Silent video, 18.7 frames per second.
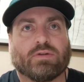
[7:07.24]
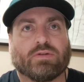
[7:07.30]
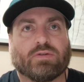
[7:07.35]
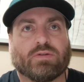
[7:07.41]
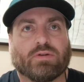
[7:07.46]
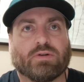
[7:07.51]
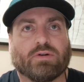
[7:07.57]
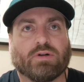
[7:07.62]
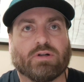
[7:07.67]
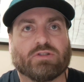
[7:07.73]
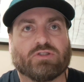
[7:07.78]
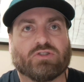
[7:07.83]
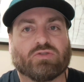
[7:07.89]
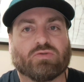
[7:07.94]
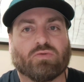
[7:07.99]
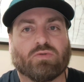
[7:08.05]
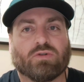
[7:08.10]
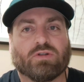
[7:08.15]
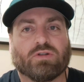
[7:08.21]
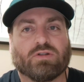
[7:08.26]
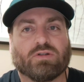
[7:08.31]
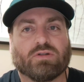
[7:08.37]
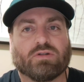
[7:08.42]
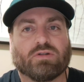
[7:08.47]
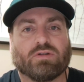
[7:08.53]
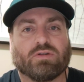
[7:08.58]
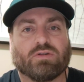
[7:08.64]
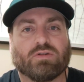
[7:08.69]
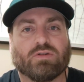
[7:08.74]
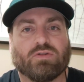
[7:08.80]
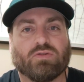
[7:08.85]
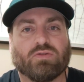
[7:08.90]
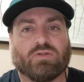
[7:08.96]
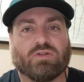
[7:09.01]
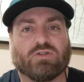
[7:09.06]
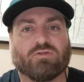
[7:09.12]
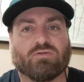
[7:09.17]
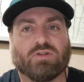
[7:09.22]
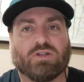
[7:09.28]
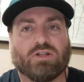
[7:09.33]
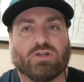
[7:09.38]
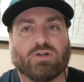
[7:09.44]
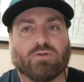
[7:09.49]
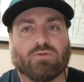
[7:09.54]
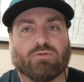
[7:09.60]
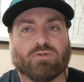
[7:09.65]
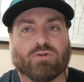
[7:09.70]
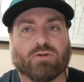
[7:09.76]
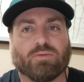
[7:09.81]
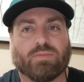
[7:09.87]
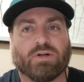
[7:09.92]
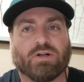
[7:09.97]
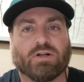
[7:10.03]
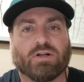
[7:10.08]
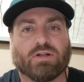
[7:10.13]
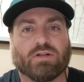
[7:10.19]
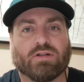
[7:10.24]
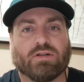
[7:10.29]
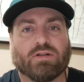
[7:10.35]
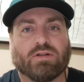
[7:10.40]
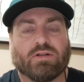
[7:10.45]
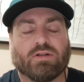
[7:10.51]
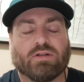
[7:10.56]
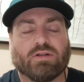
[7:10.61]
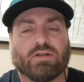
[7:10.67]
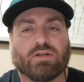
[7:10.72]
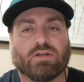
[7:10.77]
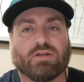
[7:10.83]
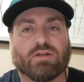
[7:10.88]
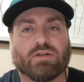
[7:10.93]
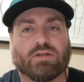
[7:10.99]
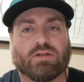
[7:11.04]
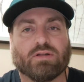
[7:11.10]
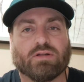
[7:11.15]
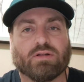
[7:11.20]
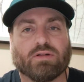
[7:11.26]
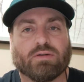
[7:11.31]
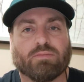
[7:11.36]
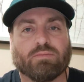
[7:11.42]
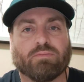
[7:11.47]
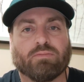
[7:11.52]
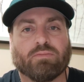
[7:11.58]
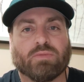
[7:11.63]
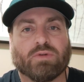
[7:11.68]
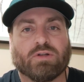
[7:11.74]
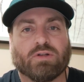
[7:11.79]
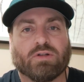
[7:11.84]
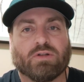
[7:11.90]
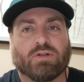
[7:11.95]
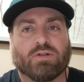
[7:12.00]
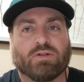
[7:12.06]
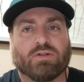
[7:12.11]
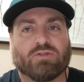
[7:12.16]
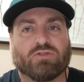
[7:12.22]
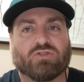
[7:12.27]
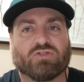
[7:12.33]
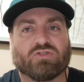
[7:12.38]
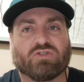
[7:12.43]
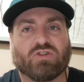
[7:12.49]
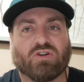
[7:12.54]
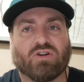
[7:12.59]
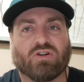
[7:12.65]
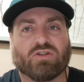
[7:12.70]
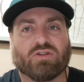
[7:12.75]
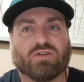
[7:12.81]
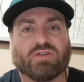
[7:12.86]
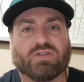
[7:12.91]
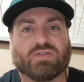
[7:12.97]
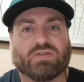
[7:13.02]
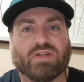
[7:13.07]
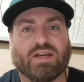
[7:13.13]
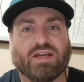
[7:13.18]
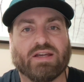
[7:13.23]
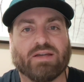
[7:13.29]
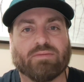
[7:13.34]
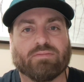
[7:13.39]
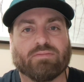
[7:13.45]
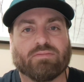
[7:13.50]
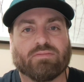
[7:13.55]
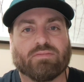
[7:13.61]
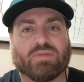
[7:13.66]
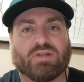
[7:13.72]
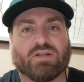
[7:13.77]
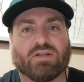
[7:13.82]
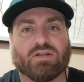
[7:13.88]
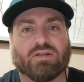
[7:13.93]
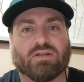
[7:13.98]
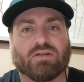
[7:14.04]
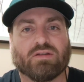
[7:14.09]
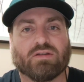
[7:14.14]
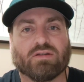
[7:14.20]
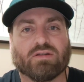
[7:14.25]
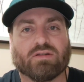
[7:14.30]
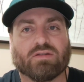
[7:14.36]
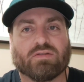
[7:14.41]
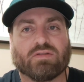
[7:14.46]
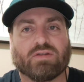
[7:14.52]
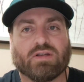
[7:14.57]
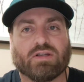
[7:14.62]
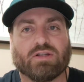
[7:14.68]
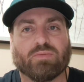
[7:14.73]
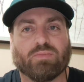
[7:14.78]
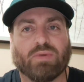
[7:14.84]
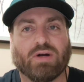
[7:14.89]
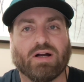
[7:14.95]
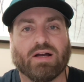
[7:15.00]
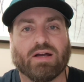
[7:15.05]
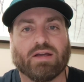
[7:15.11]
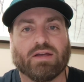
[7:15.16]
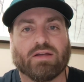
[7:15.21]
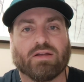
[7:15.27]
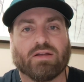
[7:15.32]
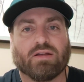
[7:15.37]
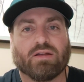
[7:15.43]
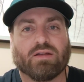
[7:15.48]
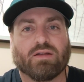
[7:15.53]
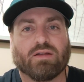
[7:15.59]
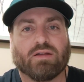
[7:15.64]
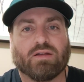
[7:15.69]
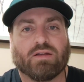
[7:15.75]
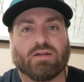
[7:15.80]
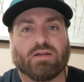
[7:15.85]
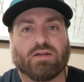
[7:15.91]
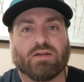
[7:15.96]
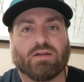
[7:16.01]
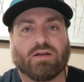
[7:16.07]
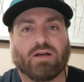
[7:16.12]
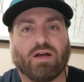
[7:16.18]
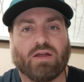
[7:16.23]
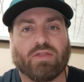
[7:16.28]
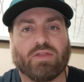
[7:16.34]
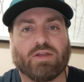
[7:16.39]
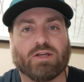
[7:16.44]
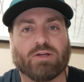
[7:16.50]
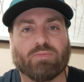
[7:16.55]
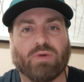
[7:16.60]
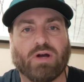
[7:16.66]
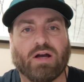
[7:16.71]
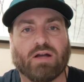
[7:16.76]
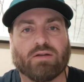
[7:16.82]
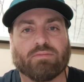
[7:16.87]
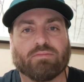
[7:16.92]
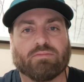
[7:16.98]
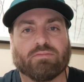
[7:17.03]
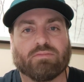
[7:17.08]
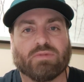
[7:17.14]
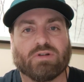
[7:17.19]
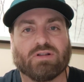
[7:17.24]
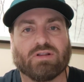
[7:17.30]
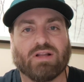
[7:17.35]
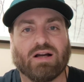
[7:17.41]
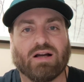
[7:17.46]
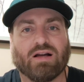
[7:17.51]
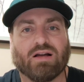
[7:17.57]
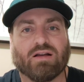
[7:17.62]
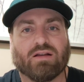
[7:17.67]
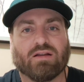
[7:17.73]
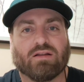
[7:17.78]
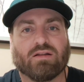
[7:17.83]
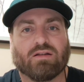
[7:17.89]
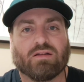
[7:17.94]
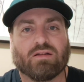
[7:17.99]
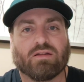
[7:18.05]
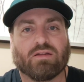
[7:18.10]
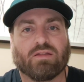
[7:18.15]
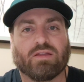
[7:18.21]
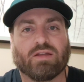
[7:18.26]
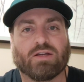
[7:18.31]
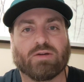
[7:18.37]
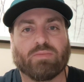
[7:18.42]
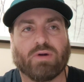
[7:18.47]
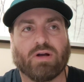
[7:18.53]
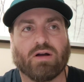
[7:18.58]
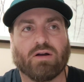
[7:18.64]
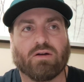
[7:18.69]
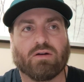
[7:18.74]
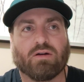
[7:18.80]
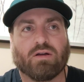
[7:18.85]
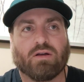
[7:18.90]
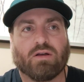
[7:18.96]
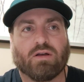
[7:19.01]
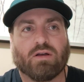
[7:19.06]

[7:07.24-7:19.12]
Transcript: so I just wanted to, to do this video for Ammon and um, just to honor his name and uh, say goodbye. I think about him a lot. I think about